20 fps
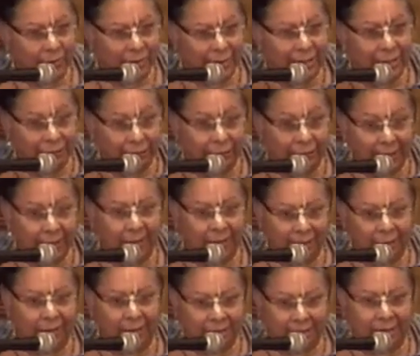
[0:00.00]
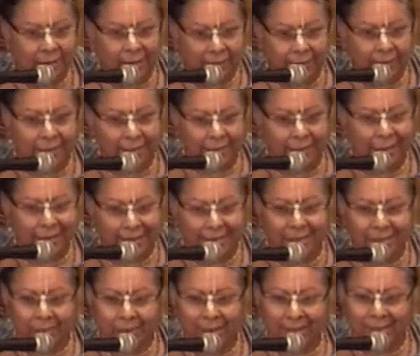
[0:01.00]
We're defending ourselves.
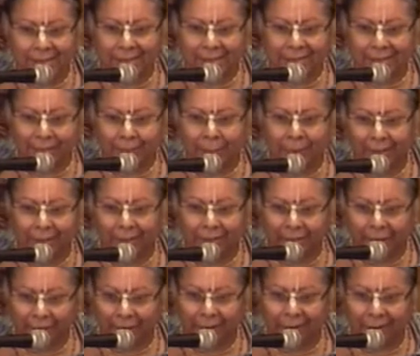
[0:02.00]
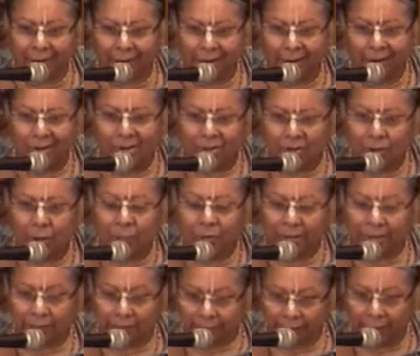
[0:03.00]
Eating, mating, sleeping, and defending. So we're
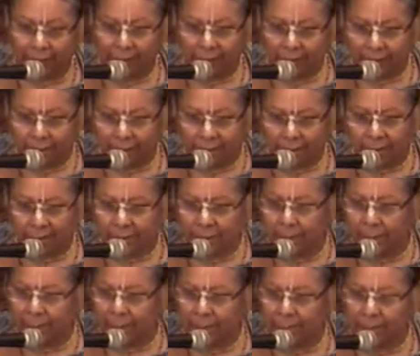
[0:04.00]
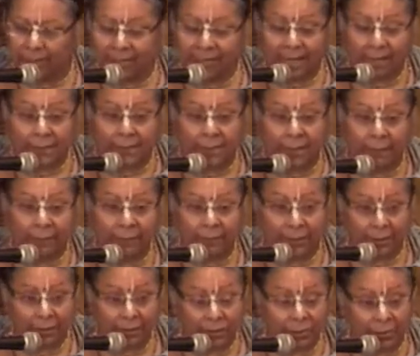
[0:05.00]
defending ourselves. Somebody said
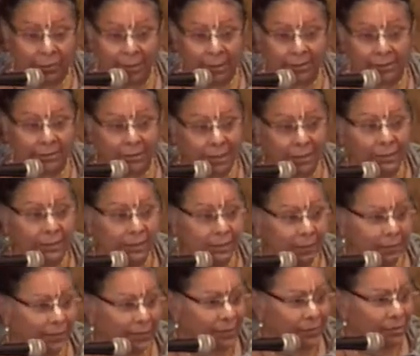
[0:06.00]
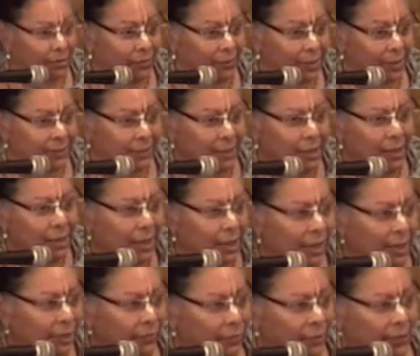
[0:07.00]
something to us, done something to us,
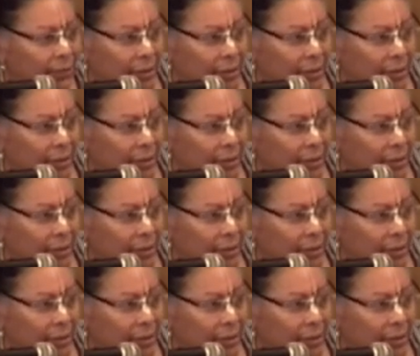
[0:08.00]
and we